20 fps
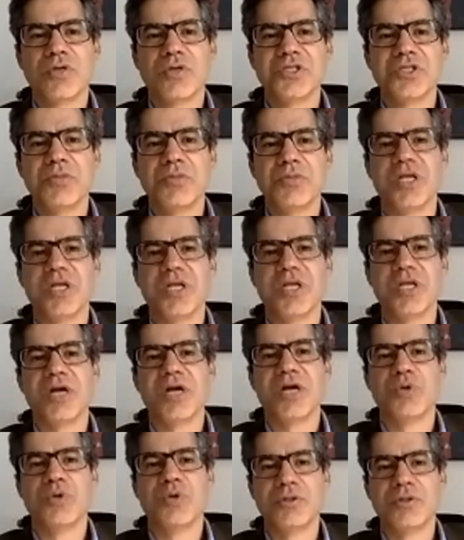but that
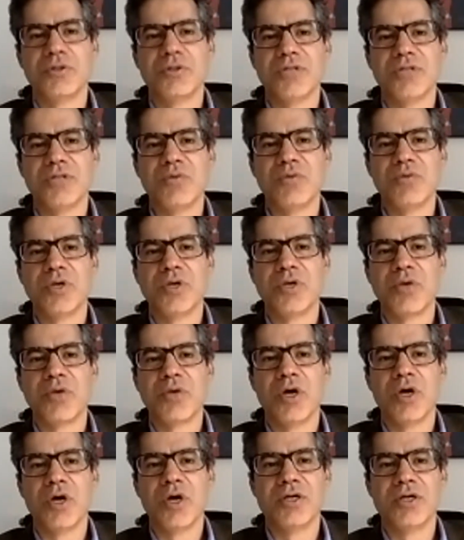would
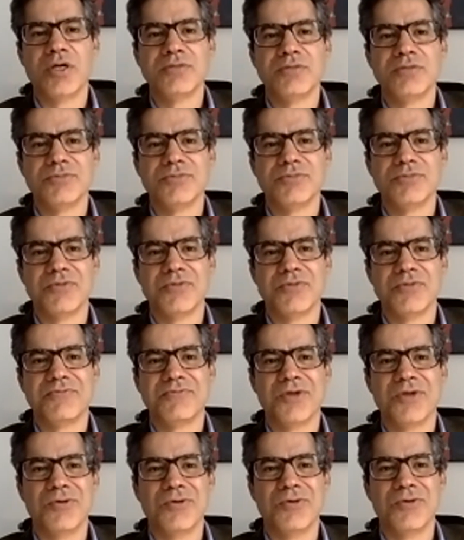require sort of,
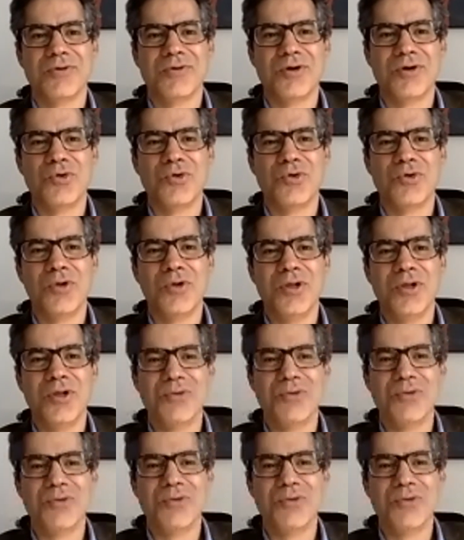a whole new